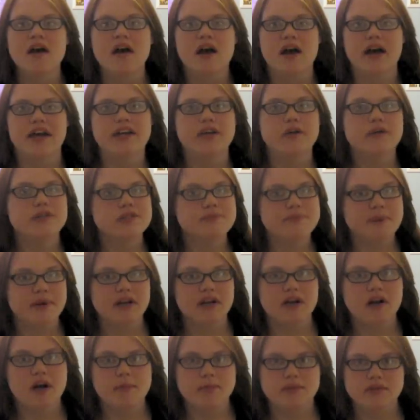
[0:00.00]
I know it's been
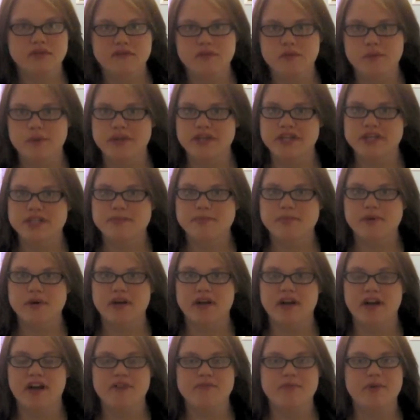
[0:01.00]
a couple of weeks,
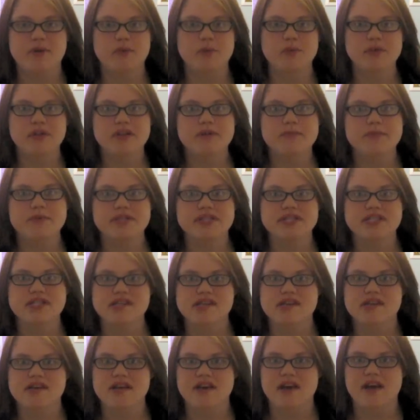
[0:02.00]
but I've been really
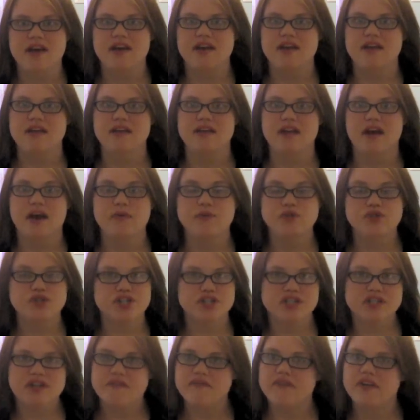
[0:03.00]
busy and I was
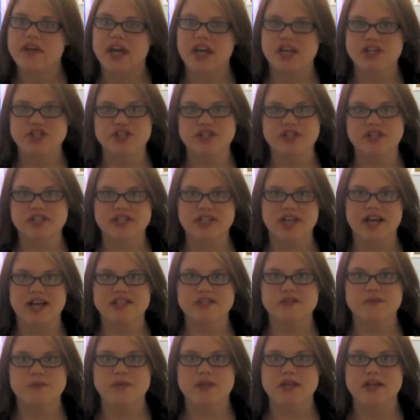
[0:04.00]
just on vacation this
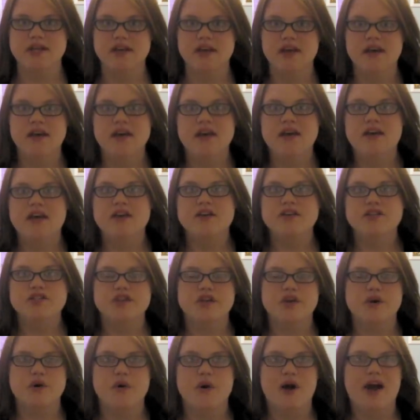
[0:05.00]
last week,
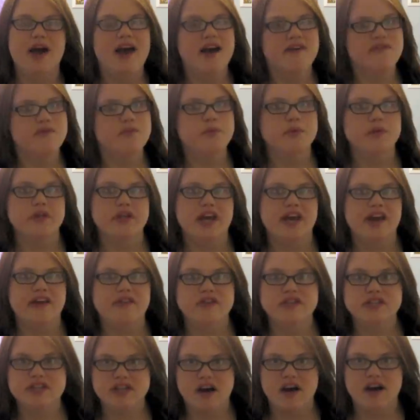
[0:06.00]
so I haven't really had
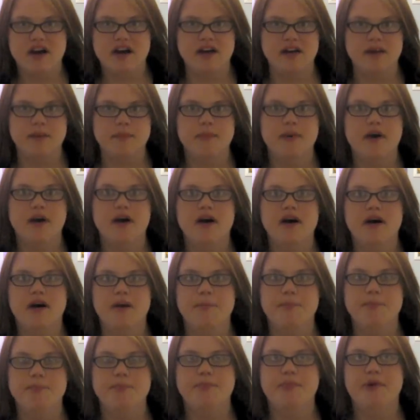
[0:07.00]
the time.
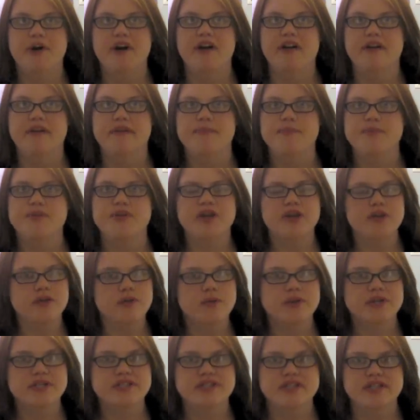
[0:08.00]
But the other
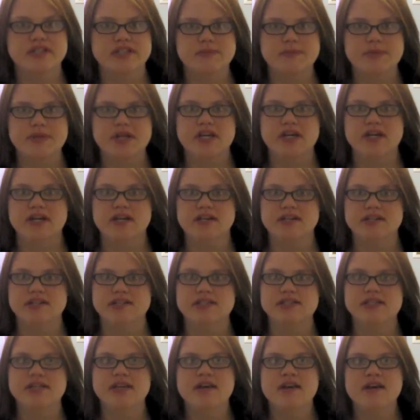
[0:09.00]
reason is
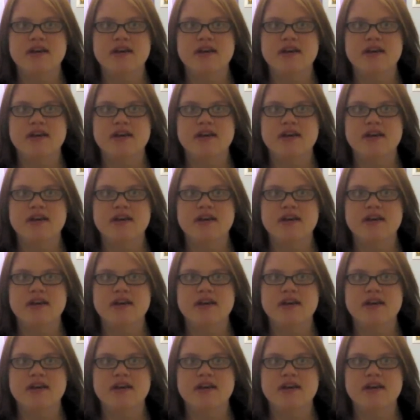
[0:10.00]
because